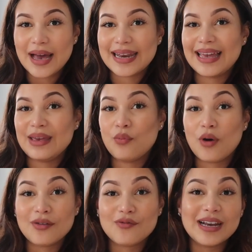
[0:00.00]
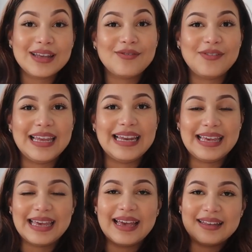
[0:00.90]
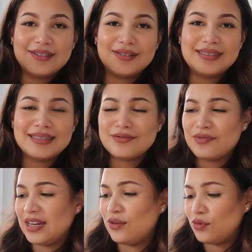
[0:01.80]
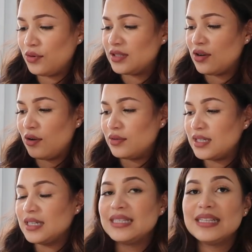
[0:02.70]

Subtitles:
and I weren't really feeling it. I thought, this is really awkward to hold.